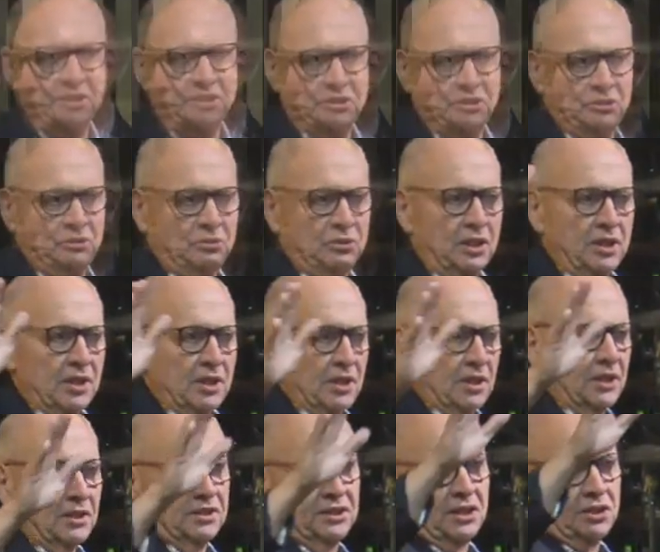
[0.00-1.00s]

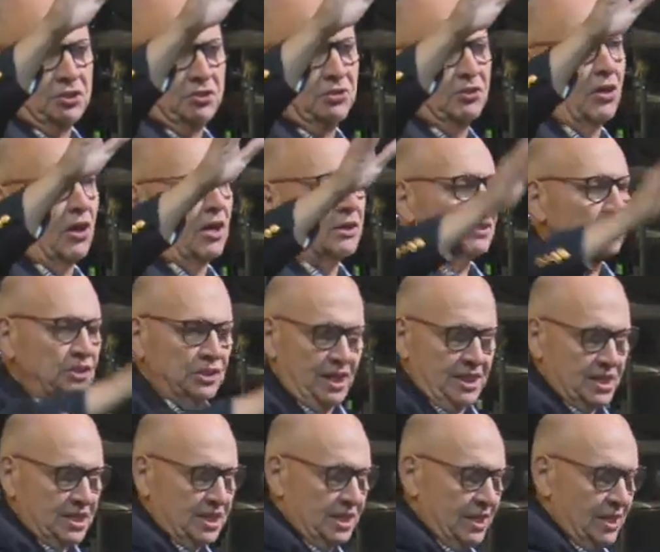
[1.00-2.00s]
to God, and
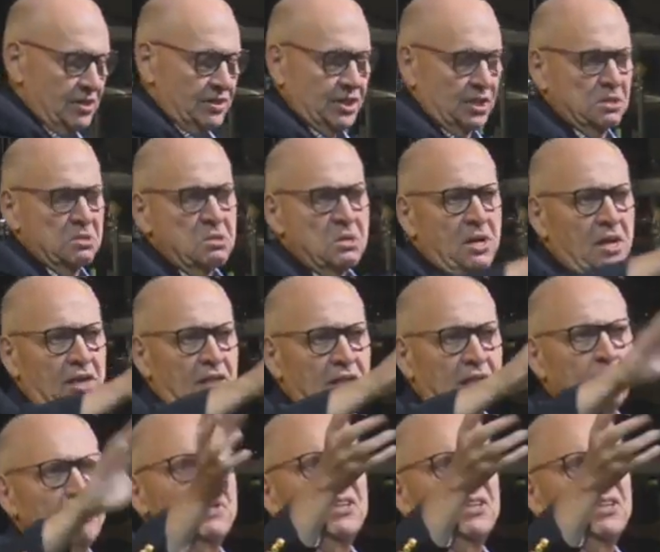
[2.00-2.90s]
Jesus hears it, let me